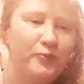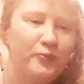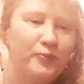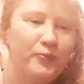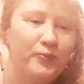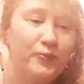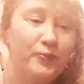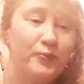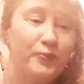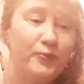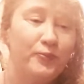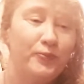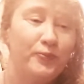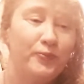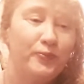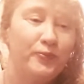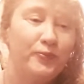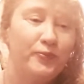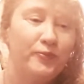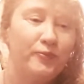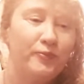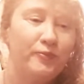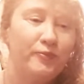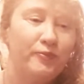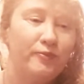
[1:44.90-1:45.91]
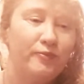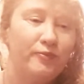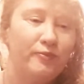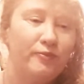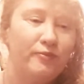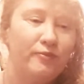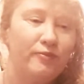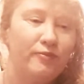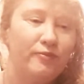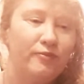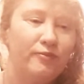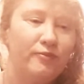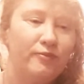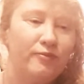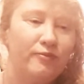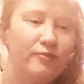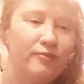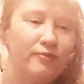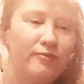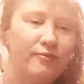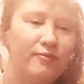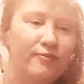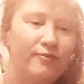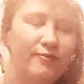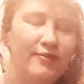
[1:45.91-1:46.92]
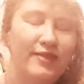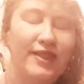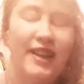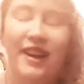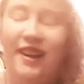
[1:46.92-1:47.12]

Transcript: No words are spoken by the person on screen.